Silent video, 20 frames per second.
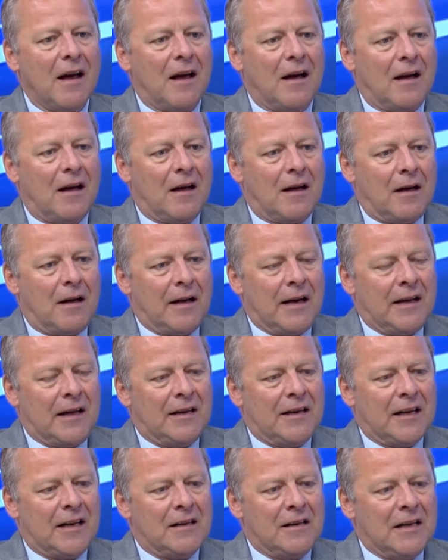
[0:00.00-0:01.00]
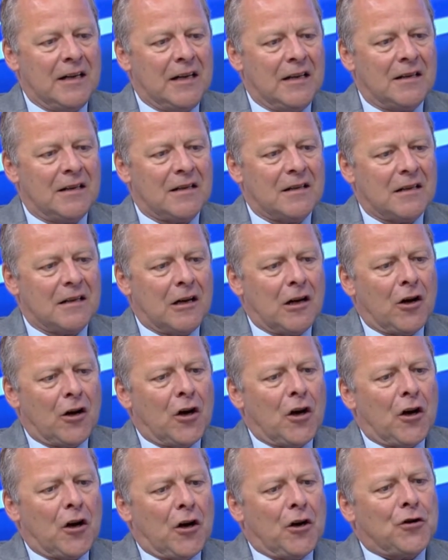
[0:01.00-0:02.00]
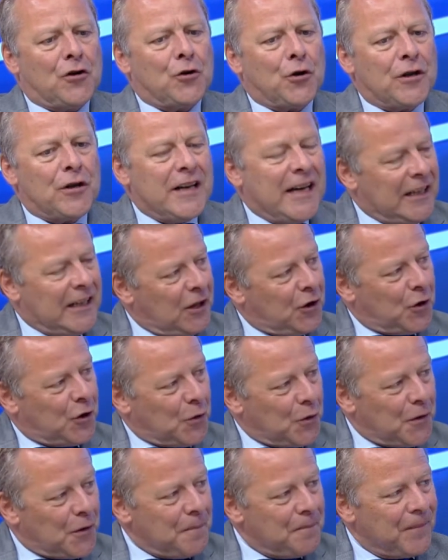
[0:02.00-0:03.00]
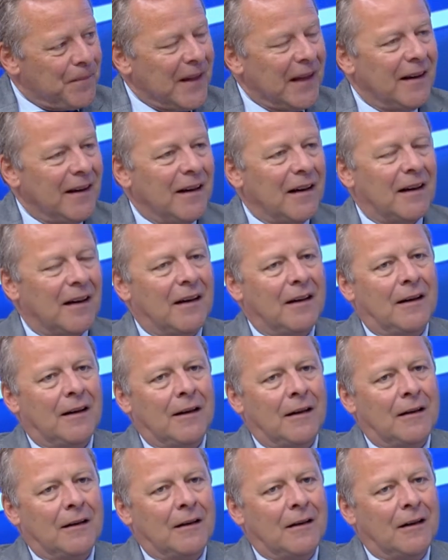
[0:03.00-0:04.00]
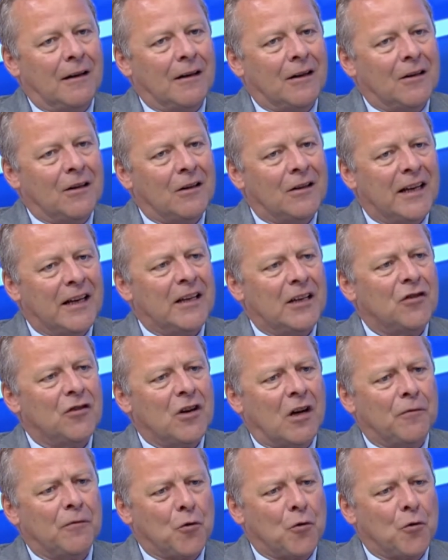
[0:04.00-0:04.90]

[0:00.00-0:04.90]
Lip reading: and that needs a certain attitude. Yeah. And that is,